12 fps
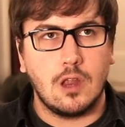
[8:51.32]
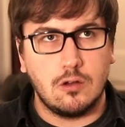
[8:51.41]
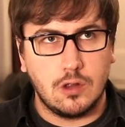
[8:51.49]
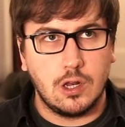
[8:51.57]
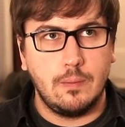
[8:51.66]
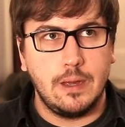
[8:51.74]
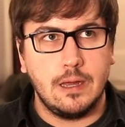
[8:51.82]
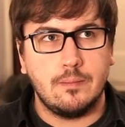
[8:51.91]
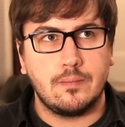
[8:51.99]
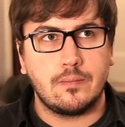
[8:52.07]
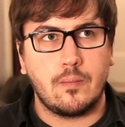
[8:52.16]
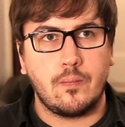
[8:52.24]
a little bit.
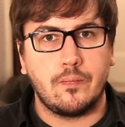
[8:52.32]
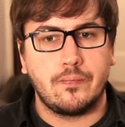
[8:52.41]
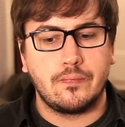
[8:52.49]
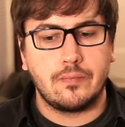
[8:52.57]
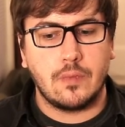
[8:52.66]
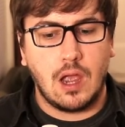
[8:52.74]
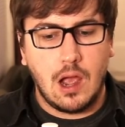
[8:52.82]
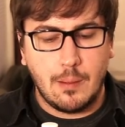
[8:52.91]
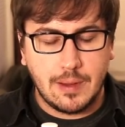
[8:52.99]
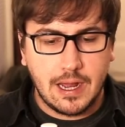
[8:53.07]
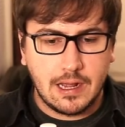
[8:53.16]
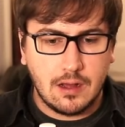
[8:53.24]

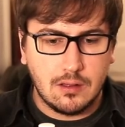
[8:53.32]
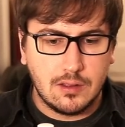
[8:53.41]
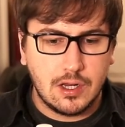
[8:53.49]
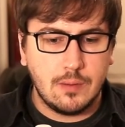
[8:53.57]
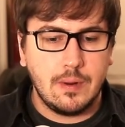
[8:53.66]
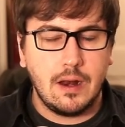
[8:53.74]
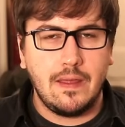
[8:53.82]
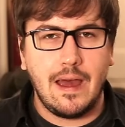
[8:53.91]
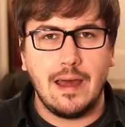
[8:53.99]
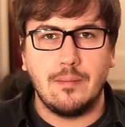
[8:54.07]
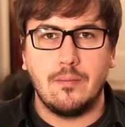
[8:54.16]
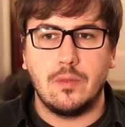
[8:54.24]
I'm getting a little bit of
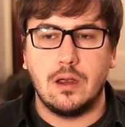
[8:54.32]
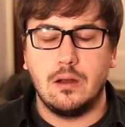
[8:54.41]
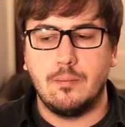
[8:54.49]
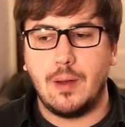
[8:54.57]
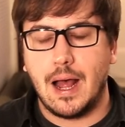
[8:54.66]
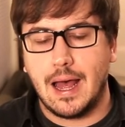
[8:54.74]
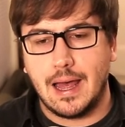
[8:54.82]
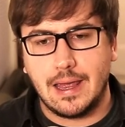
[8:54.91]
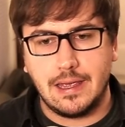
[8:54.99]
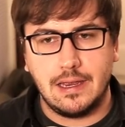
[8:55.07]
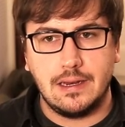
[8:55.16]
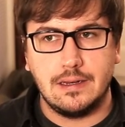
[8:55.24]
that
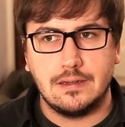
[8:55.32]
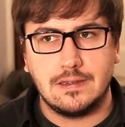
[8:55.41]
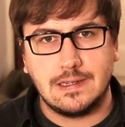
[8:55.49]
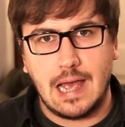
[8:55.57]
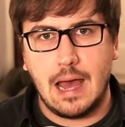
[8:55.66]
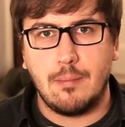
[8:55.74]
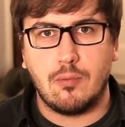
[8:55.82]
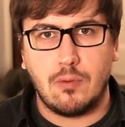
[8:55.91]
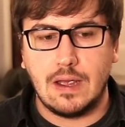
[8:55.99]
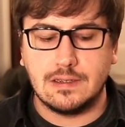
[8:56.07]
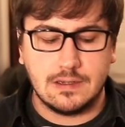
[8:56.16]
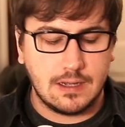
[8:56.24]
pine sap
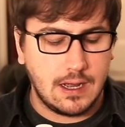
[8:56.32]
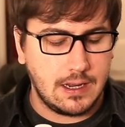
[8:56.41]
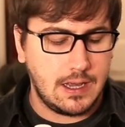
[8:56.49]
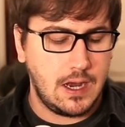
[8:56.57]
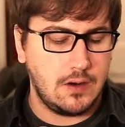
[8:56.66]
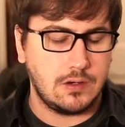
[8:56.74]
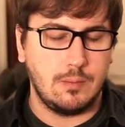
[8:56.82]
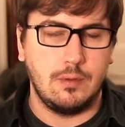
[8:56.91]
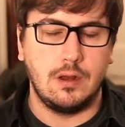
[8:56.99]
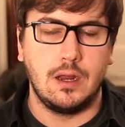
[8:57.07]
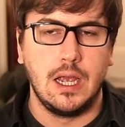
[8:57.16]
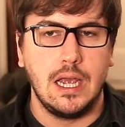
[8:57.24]
resin kind of character,
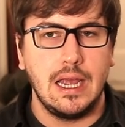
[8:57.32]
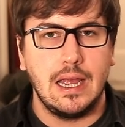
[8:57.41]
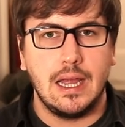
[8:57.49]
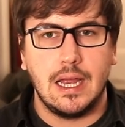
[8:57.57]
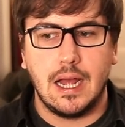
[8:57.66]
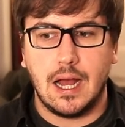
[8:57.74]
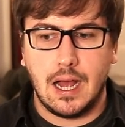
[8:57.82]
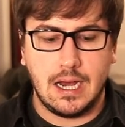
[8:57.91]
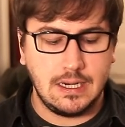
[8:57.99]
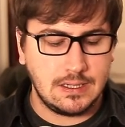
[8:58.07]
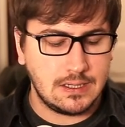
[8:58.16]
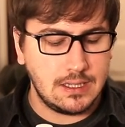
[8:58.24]
but
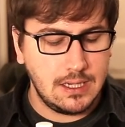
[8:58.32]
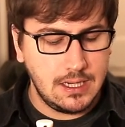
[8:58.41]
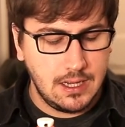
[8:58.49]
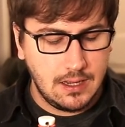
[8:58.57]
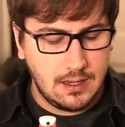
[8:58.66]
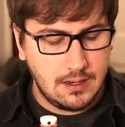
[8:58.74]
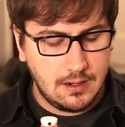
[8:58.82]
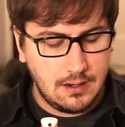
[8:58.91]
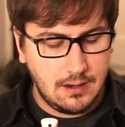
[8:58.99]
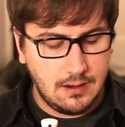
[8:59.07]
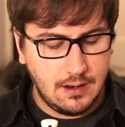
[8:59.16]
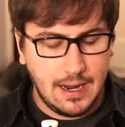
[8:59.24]
honestly,
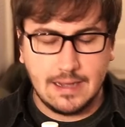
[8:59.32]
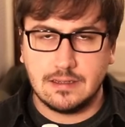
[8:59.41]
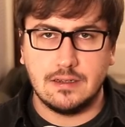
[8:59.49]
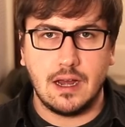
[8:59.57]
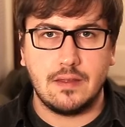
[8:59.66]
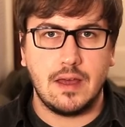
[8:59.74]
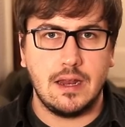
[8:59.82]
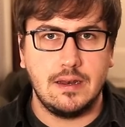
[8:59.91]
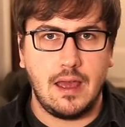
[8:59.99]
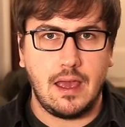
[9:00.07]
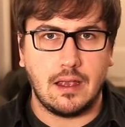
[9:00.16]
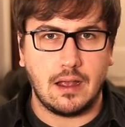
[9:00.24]
it's not that
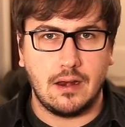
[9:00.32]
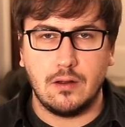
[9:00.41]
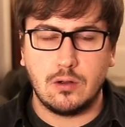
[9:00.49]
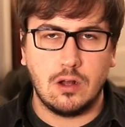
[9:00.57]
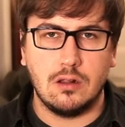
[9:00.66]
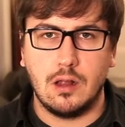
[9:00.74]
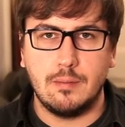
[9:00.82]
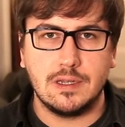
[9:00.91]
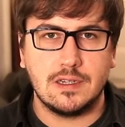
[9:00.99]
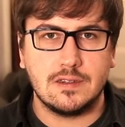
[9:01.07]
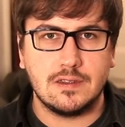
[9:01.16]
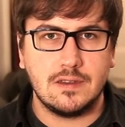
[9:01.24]
dank. I know
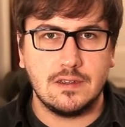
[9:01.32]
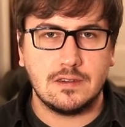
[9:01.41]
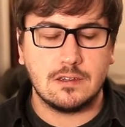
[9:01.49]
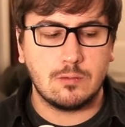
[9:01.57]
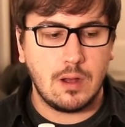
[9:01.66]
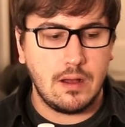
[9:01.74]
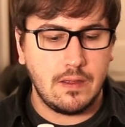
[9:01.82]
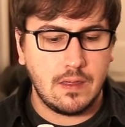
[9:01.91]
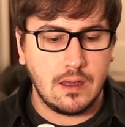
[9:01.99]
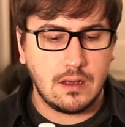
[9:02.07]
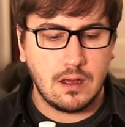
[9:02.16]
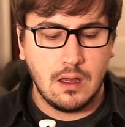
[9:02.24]
Columbus is in this as well, I
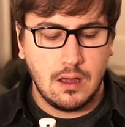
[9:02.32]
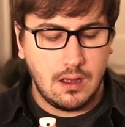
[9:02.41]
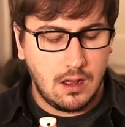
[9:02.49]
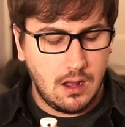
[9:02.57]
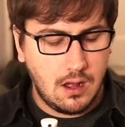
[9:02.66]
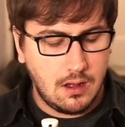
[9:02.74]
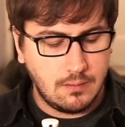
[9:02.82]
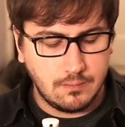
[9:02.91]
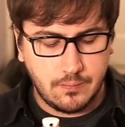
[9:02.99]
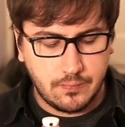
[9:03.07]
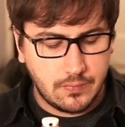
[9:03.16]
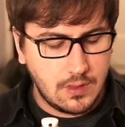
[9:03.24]
think.
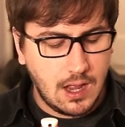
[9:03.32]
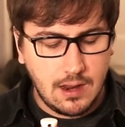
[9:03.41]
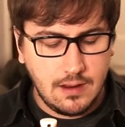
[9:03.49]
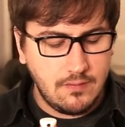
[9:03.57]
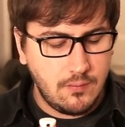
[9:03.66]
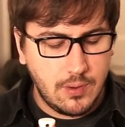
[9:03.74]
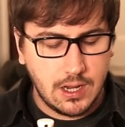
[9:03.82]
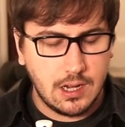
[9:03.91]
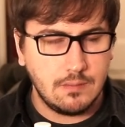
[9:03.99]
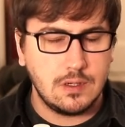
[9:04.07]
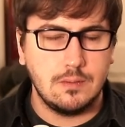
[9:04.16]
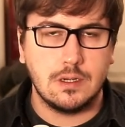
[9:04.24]
Um, not even picking up too